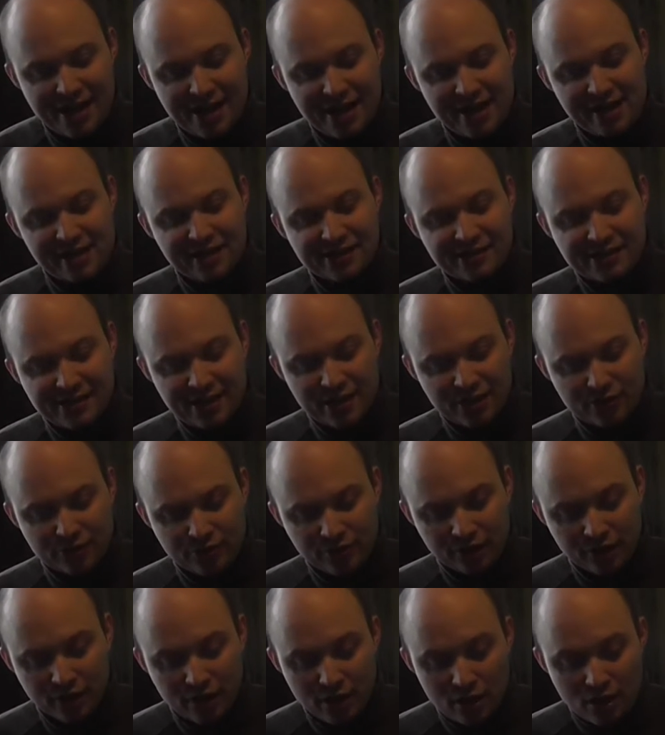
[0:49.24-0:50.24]
and
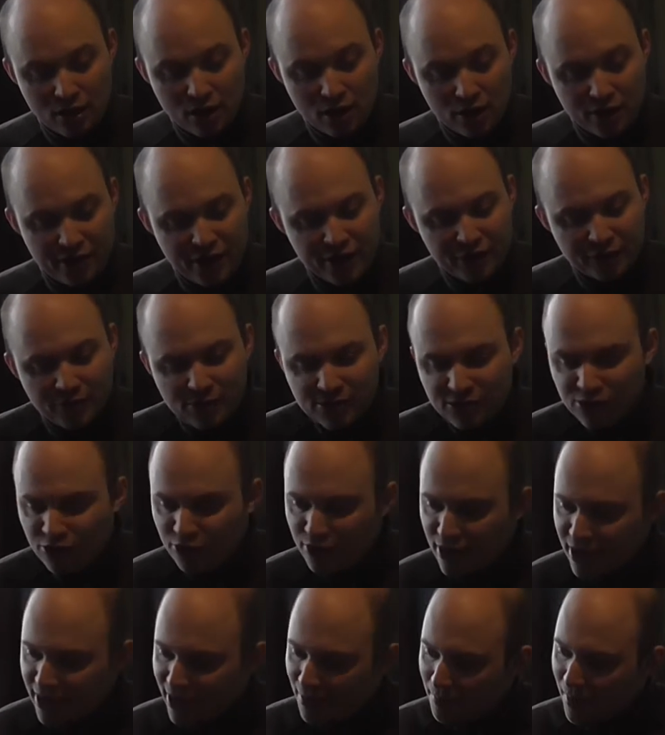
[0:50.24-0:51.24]
etc. Then what's
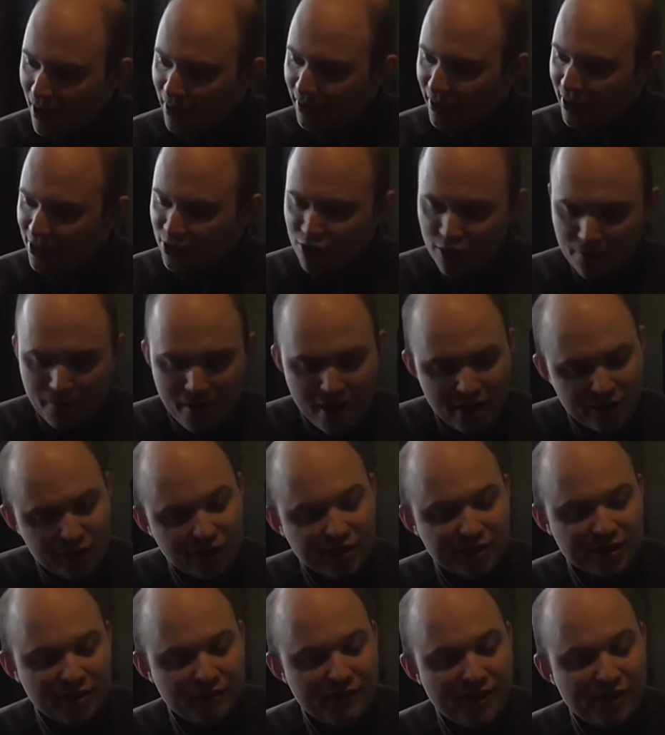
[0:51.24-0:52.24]
unique about the
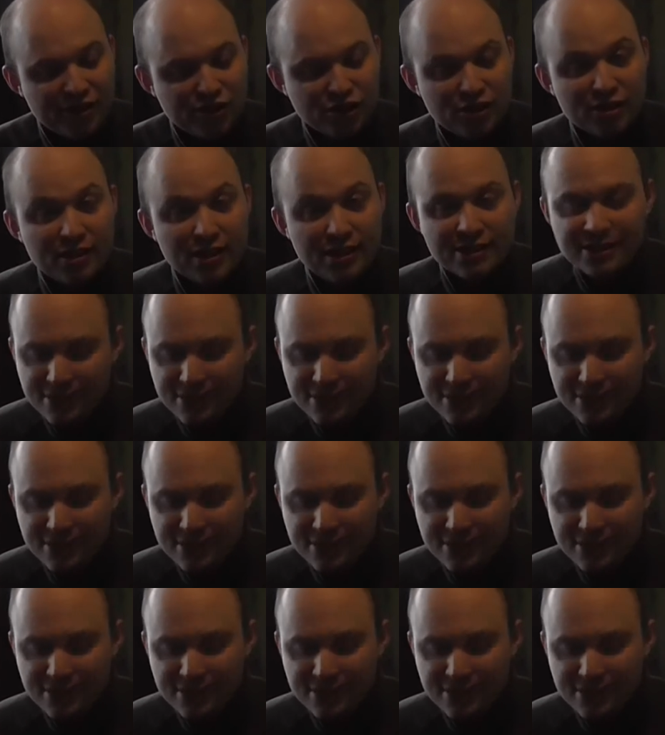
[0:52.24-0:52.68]
Inter-American Convention